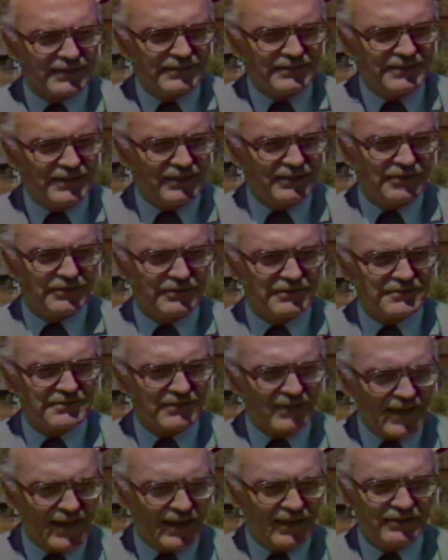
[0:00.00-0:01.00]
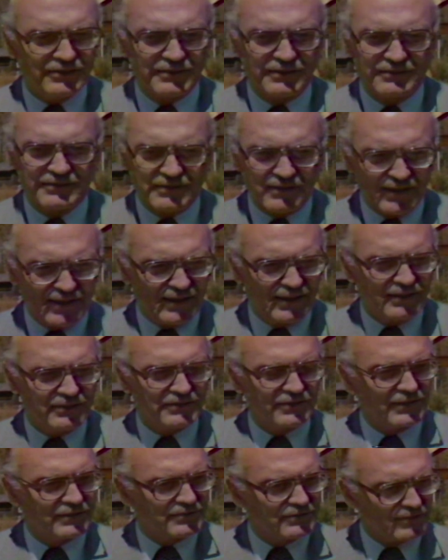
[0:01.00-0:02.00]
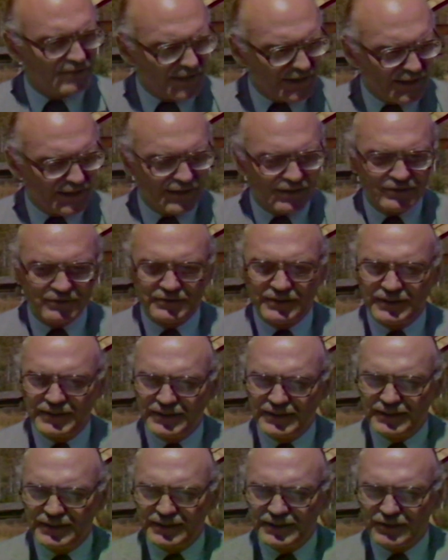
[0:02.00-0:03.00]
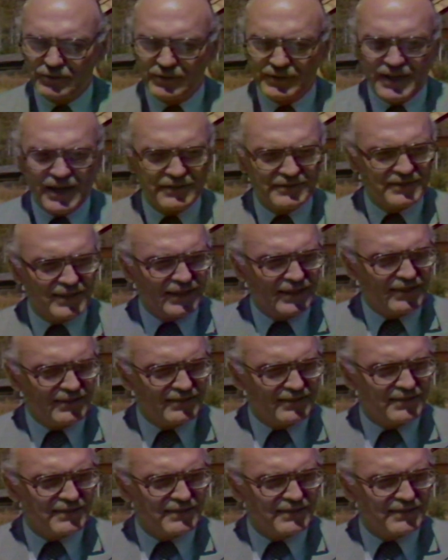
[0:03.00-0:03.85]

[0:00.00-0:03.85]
continue to slash and slash and slash without taking